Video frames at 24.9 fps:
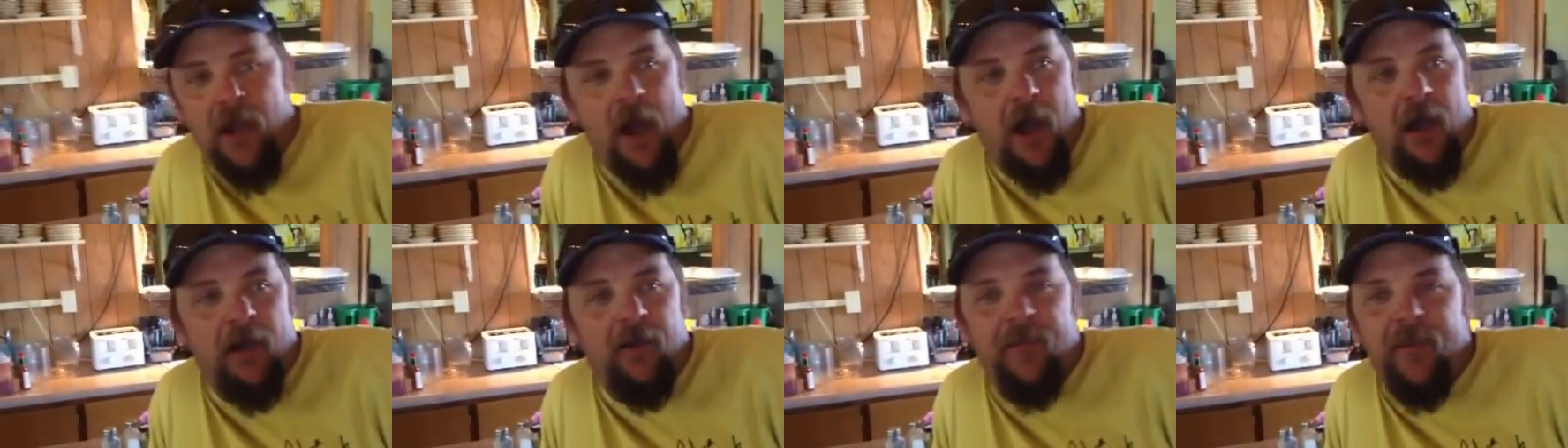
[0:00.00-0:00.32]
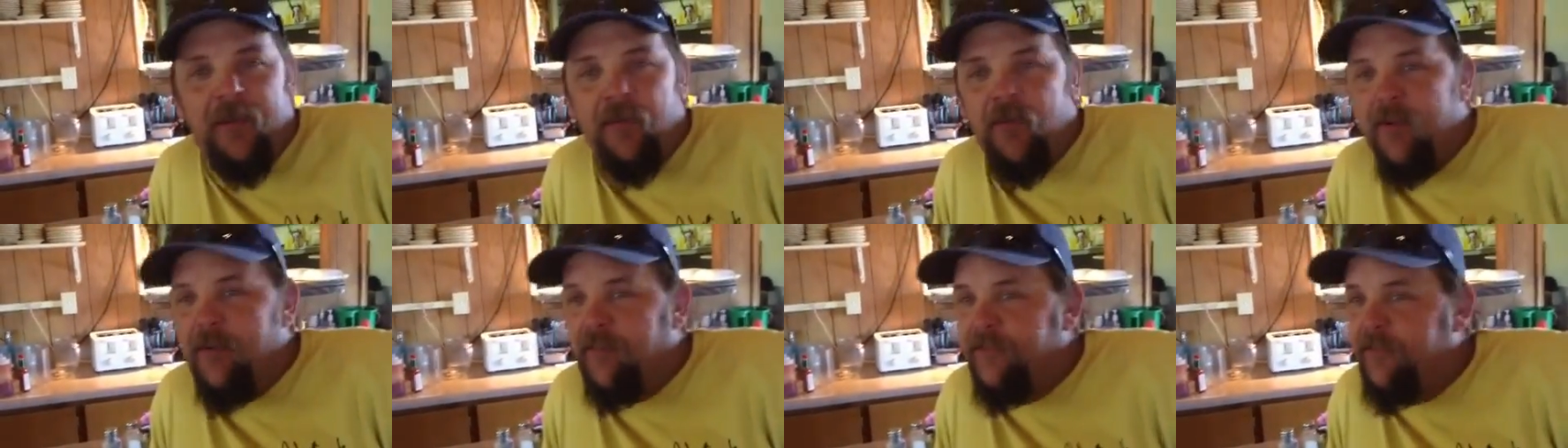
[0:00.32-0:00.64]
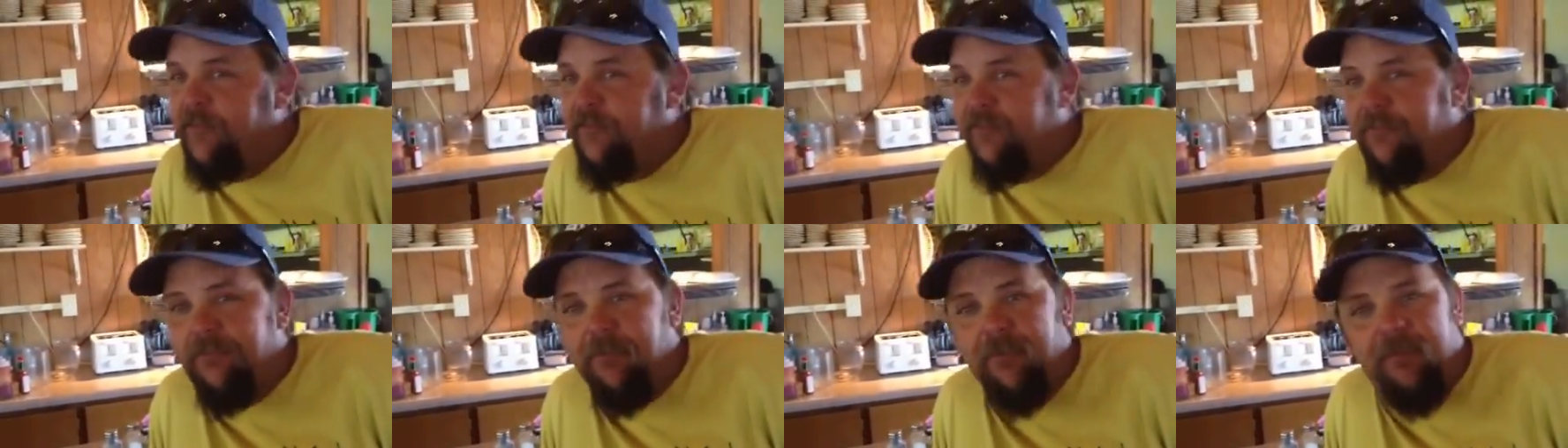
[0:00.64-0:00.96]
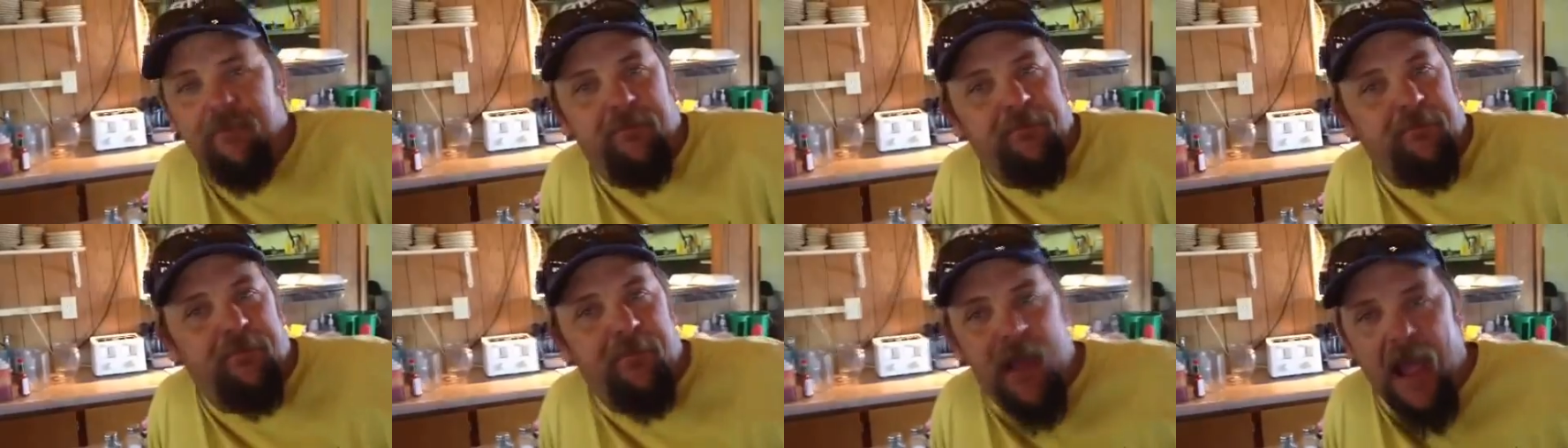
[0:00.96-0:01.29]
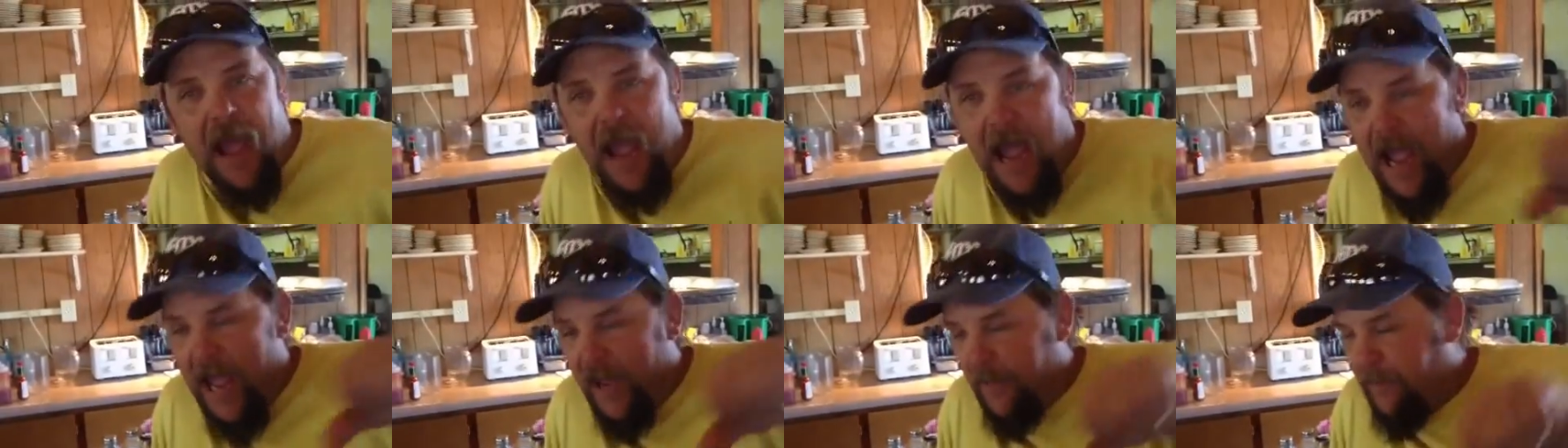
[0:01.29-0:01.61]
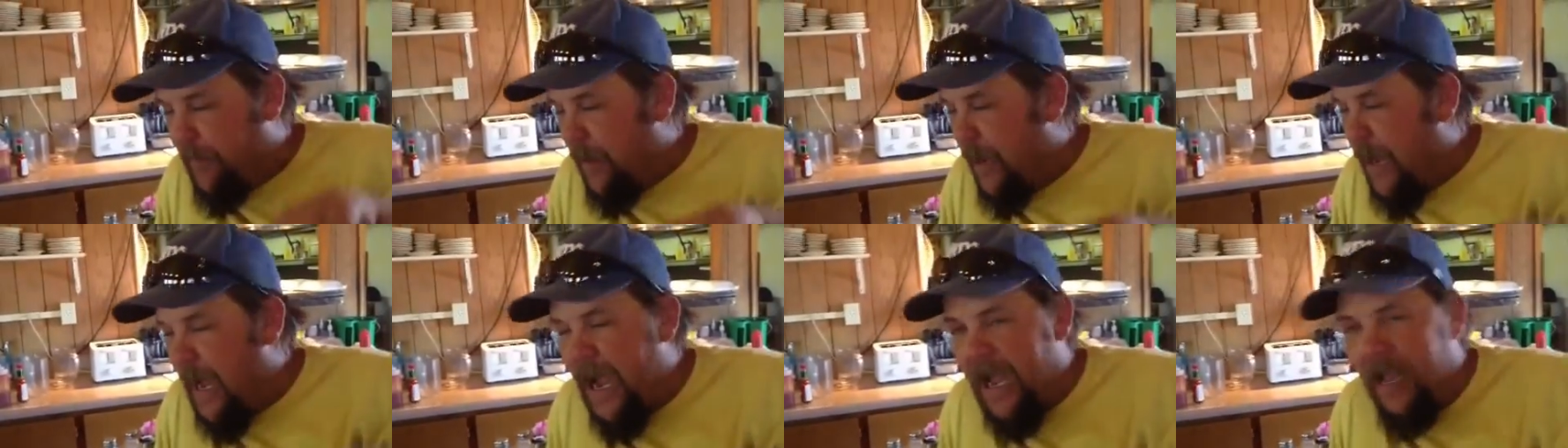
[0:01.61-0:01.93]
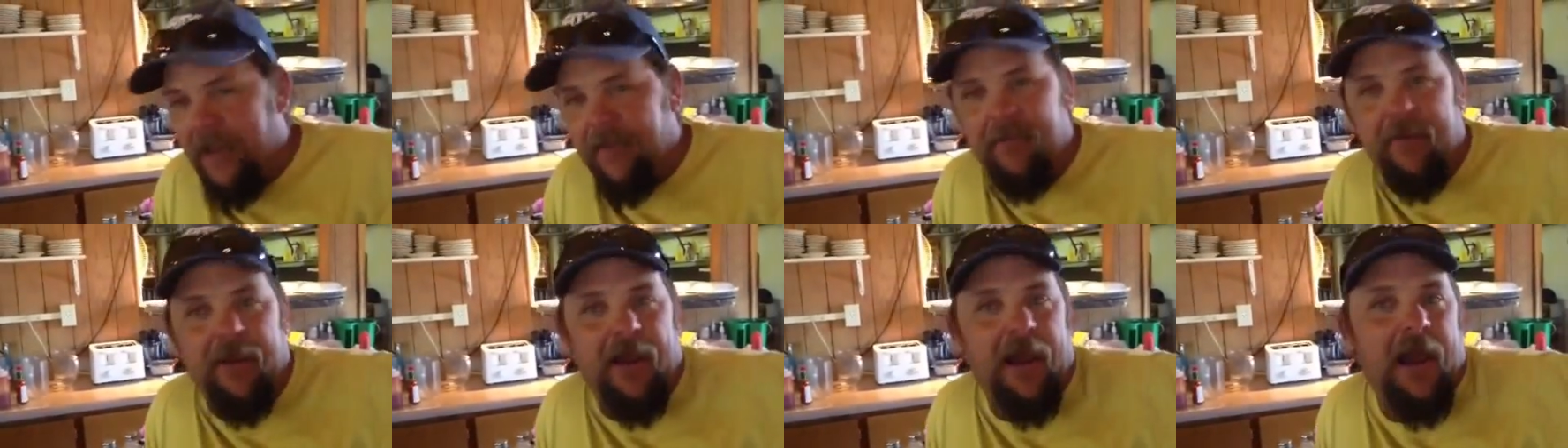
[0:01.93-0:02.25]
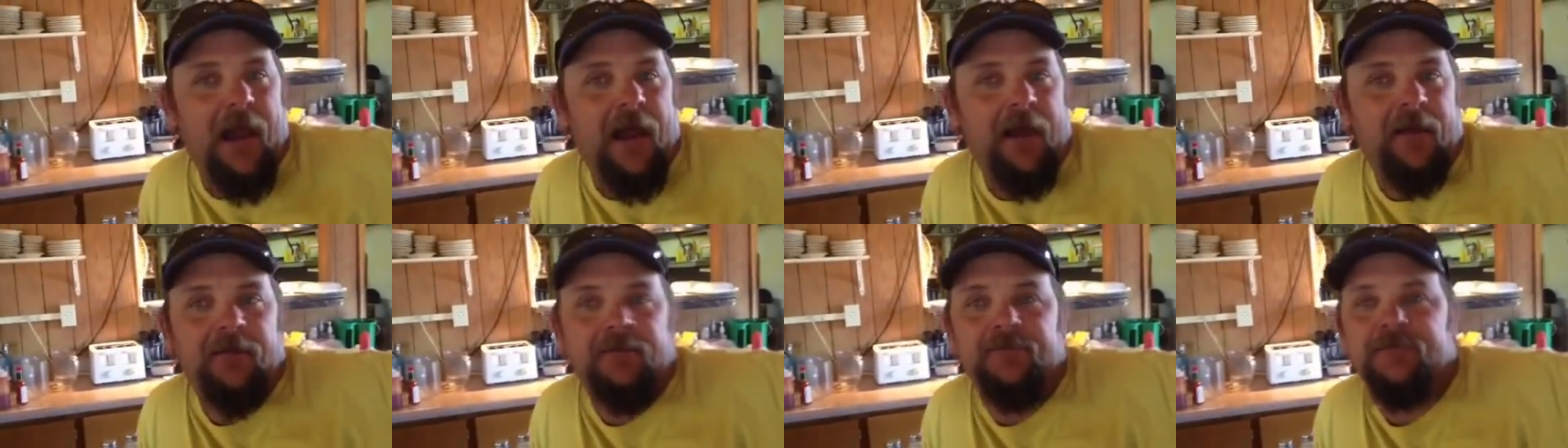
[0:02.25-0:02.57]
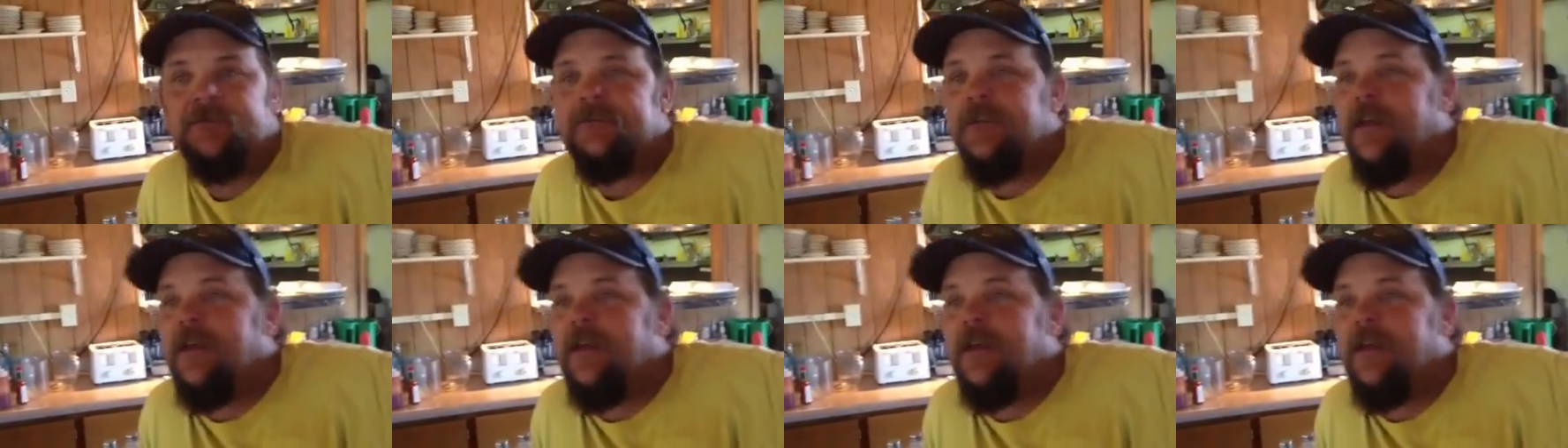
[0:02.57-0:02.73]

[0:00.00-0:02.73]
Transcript: economy went bad, bad, bad.